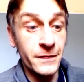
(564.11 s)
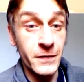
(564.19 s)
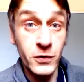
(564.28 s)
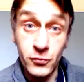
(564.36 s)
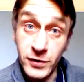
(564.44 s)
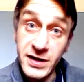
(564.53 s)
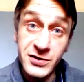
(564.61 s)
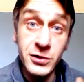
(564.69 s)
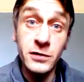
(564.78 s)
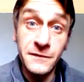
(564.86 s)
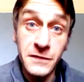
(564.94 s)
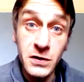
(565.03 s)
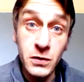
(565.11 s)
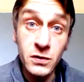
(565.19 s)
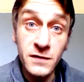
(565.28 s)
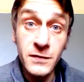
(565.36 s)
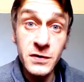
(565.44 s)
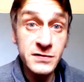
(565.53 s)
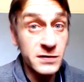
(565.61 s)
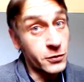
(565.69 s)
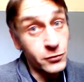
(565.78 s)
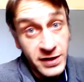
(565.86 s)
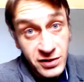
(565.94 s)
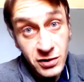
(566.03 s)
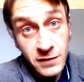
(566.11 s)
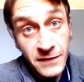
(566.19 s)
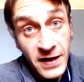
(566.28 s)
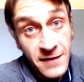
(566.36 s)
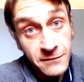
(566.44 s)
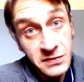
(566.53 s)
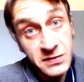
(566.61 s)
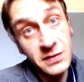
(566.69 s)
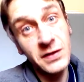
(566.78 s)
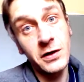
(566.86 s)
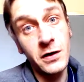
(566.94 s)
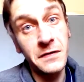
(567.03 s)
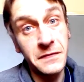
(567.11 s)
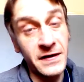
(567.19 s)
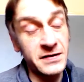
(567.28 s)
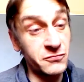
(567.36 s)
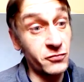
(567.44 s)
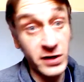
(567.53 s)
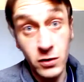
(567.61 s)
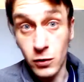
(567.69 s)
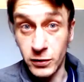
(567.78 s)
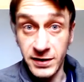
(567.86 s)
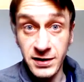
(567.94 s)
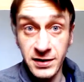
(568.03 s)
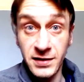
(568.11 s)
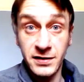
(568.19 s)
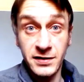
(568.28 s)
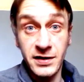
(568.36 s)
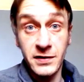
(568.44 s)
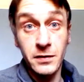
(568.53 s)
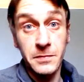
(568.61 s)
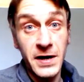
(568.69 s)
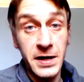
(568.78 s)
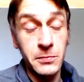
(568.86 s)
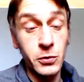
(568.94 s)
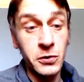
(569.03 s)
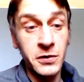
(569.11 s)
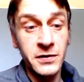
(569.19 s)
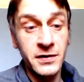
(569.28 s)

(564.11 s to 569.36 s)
the creation of the universe, the creation of the heavens and the earth as recorded in the Bible,